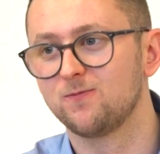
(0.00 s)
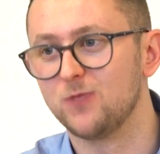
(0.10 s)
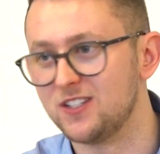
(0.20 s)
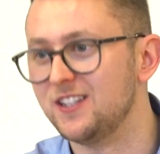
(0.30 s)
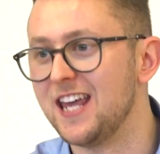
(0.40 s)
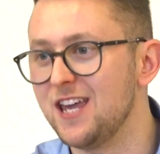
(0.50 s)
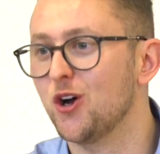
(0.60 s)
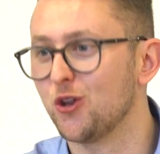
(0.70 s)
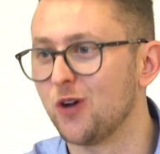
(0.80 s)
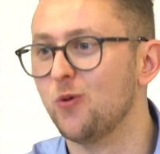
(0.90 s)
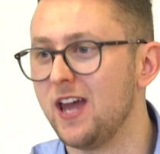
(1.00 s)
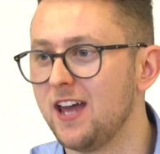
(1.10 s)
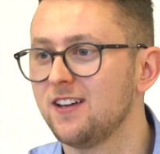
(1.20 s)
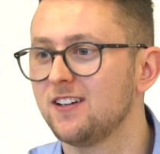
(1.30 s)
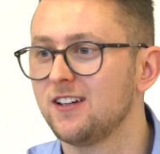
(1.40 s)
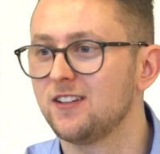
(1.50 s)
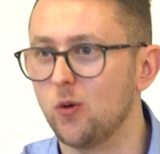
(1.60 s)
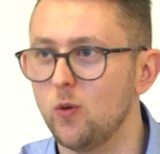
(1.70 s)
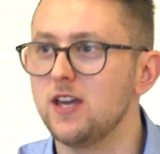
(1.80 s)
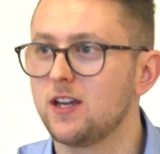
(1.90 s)
There's no other way that
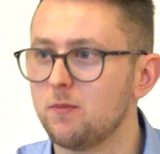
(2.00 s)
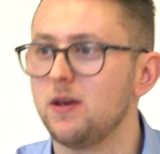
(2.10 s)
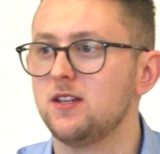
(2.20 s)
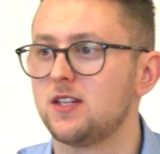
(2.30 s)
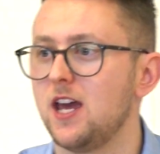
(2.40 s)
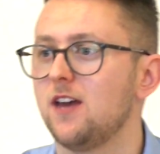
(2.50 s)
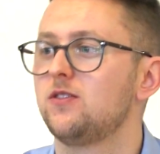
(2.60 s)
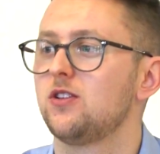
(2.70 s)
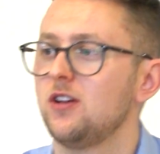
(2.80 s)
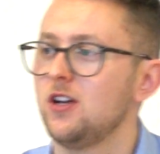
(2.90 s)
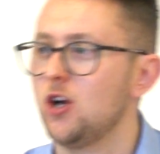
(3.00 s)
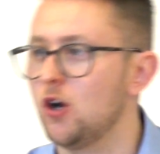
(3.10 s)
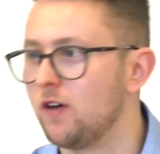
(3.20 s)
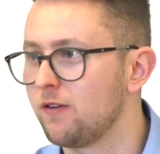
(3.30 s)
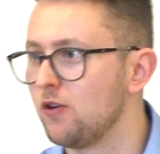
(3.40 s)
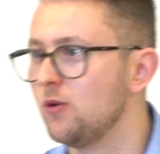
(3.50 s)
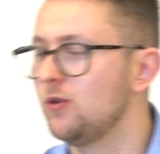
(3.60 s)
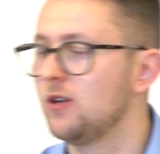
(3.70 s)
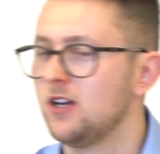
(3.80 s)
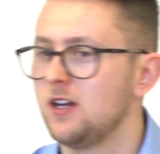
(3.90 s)
we can be saved other
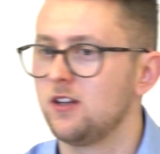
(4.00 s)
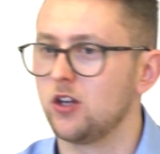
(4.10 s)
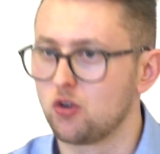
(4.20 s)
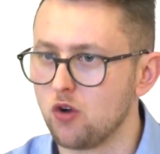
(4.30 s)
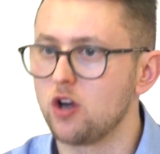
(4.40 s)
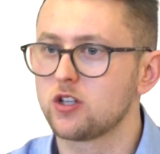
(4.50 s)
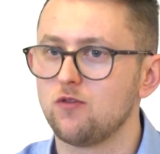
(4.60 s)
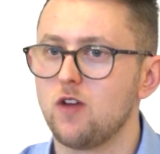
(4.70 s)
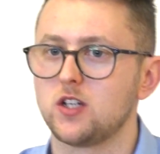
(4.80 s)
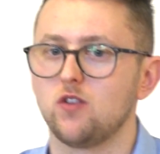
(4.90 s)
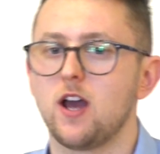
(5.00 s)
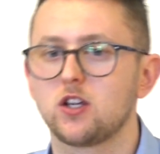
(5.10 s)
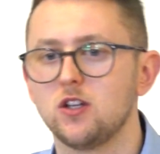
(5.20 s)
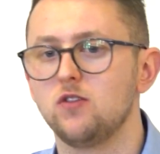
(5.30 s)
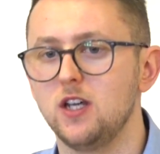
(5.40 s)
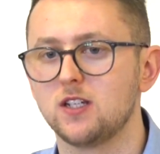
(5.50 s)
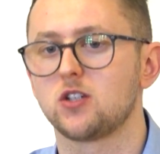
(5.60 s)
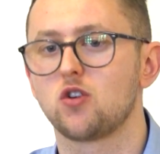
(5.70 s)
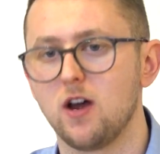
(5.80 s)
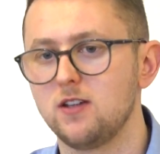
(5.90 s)
through the cross and resurrection of
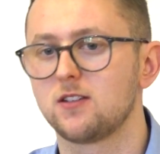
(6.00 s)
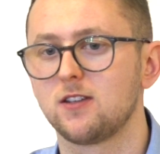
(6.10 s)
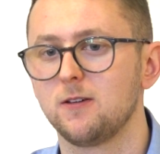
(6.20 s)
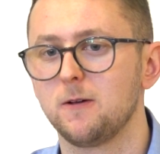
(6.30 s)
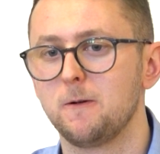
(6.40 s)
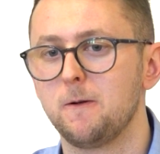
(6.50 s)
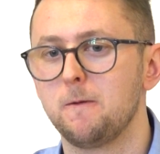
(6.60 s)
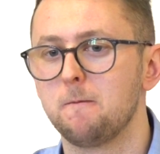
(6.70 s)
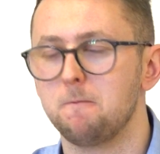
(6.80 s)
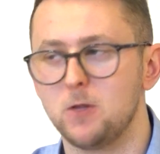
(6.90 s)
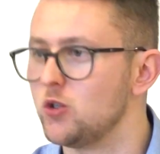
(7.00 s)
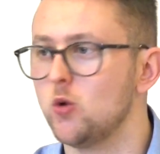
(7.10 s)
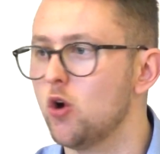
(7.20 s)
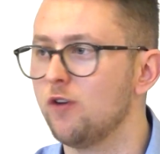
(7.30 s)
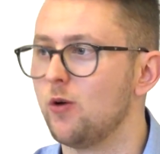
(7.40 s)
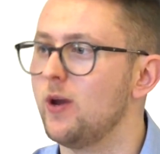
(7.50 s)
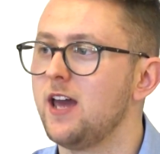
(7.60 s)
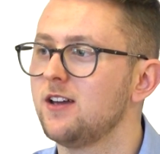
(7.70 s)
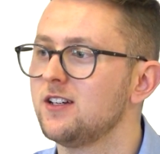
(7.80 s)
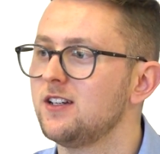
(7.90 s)
Jesus Christ. There's no other
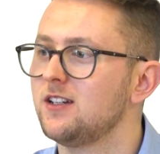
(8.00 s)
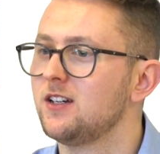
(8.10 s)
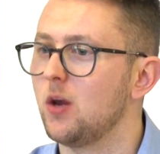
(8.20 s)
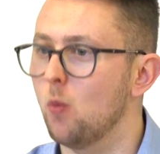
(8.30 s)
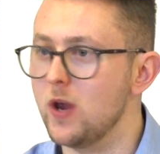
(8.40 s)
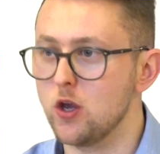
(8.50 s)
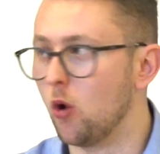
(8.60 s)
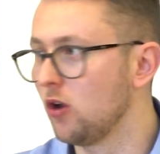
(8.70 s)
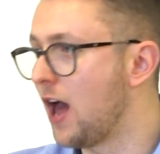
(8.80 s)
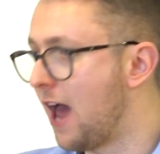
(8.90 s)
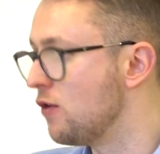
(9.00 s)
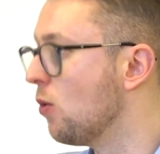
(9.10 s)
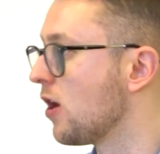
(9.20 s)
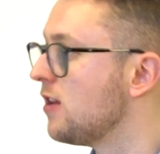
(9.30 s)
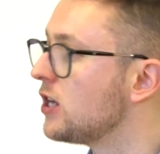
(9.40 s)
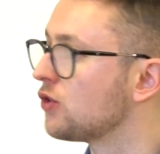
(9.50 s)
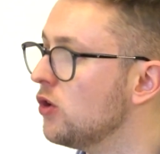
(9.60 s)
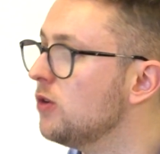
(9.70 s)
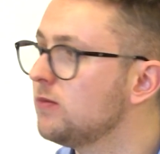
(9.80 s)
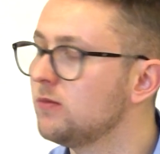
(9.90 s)
way. And we all, everyone in this
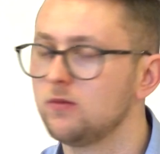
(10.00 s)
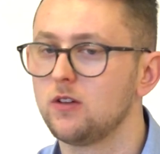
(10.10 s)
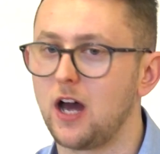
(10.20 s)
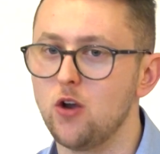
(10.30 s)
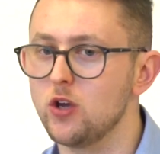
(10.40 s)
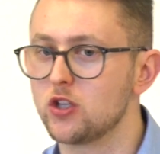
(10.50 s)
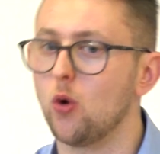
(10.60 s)
room, I know you're